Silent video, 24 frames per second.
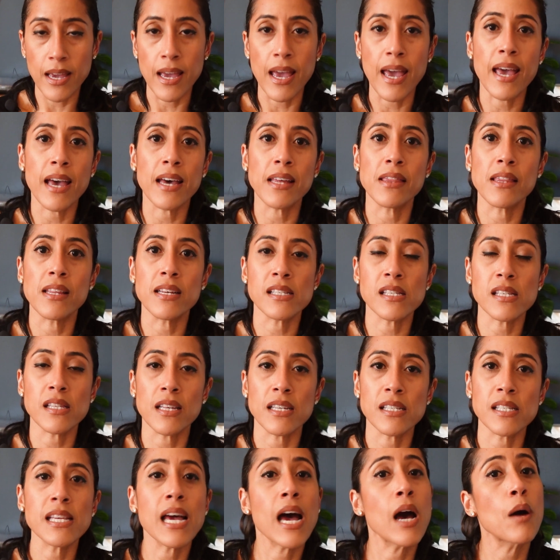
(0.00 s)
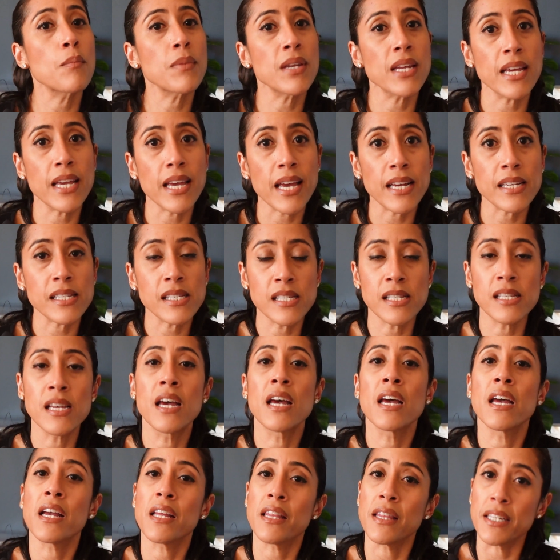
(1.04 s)
And this lists how many guests,
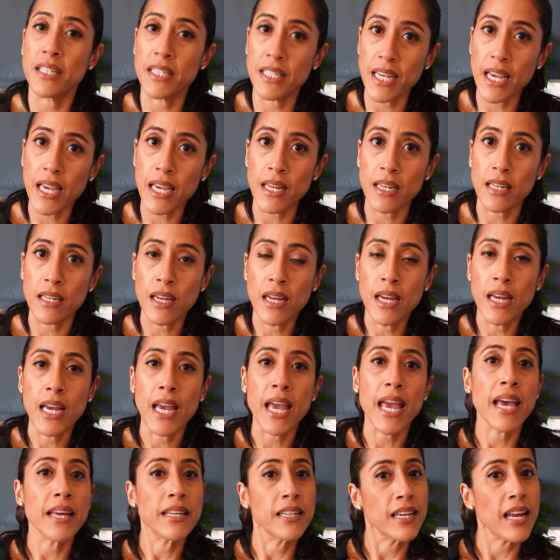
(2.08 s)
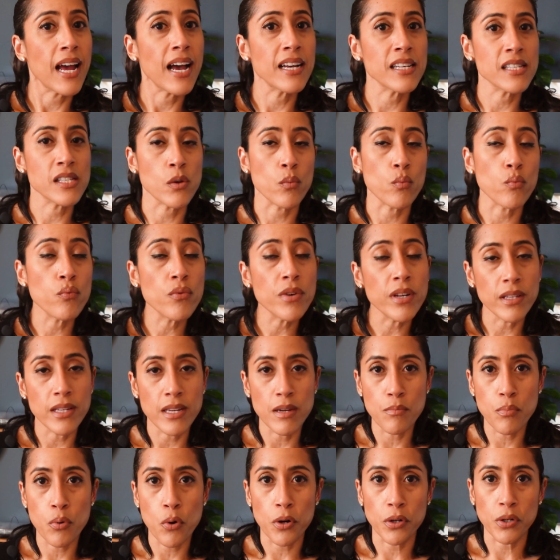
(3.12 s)
the date, and it asks a really
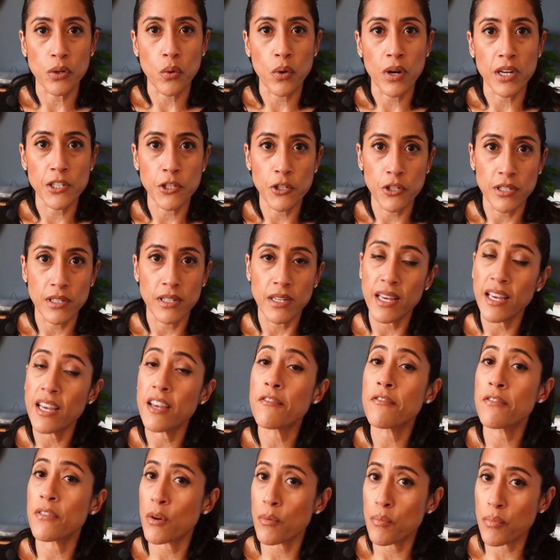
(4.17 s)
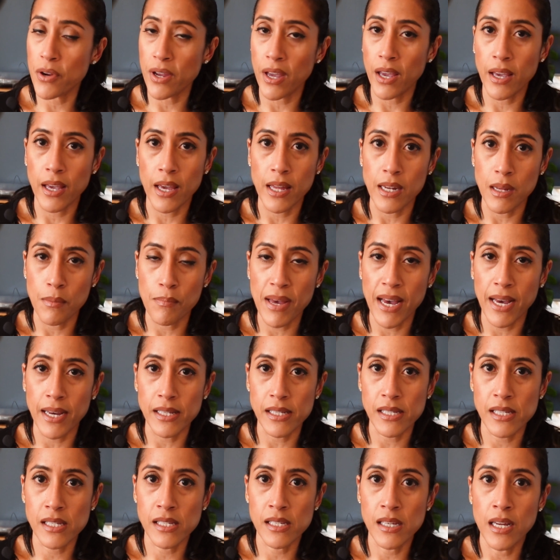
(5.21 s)
important question if they're bringing any
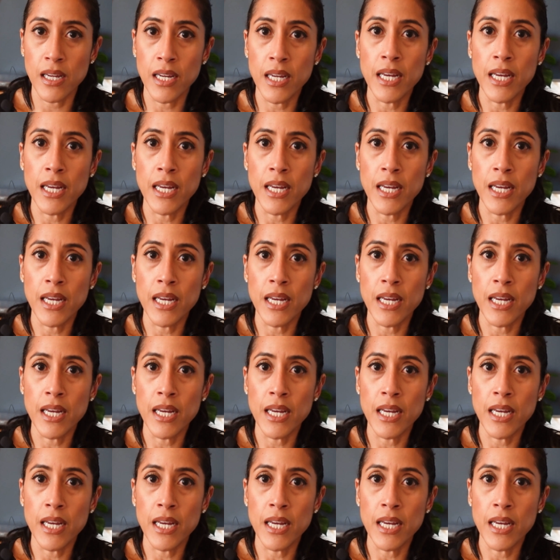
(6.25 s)
pets.